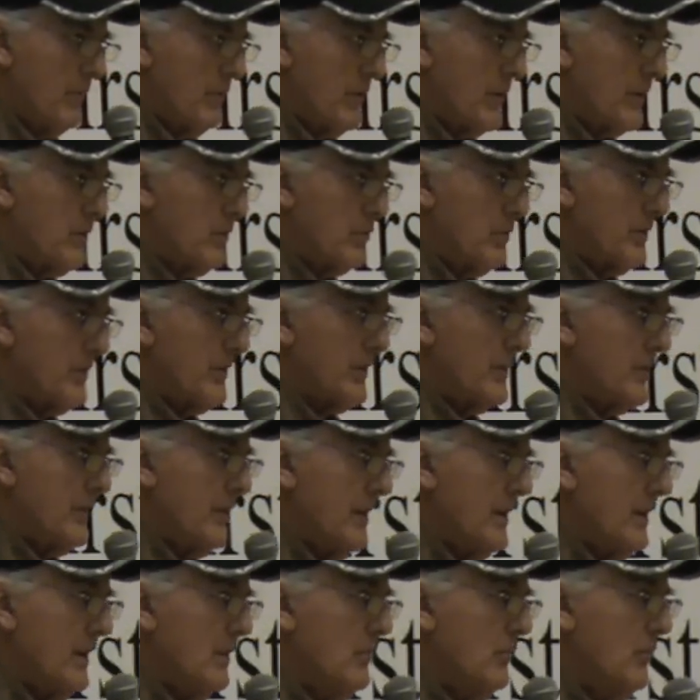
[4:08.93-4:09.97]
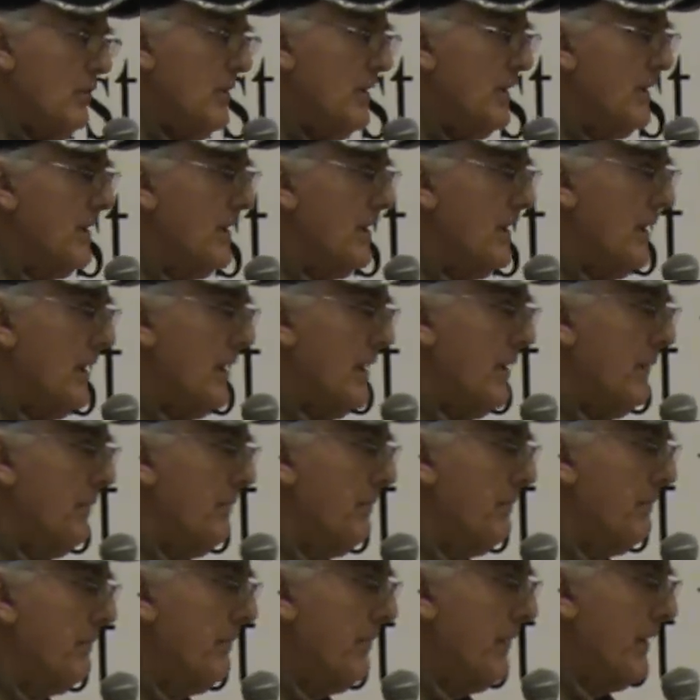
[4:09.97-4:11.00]
But there was a thing with
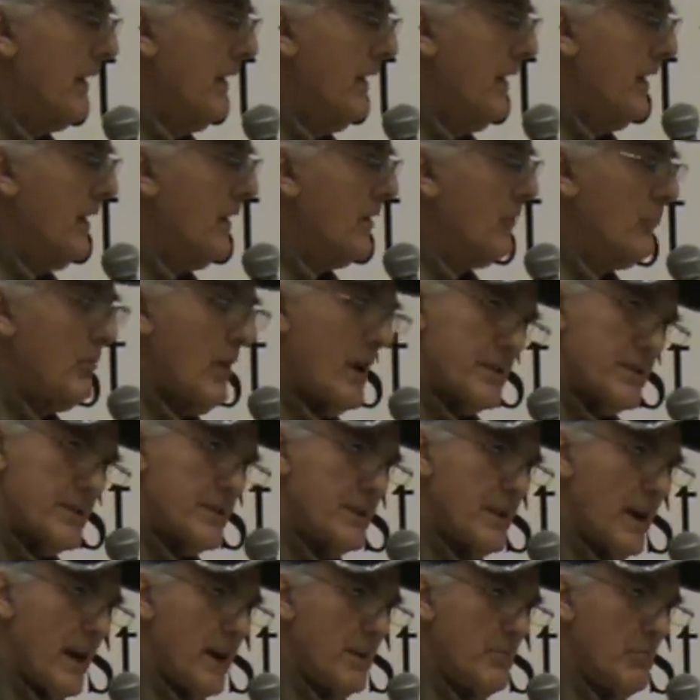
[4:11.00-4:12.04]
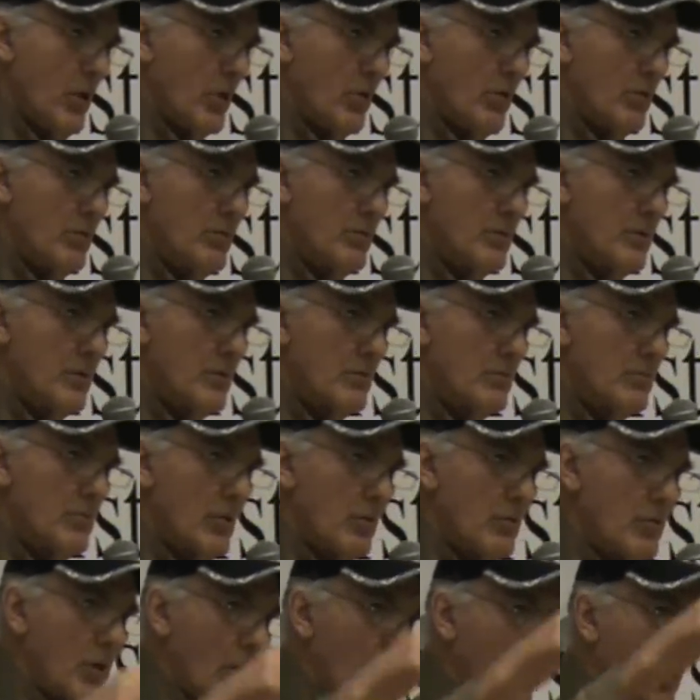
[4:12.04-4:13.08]
Russ Daibo wrote a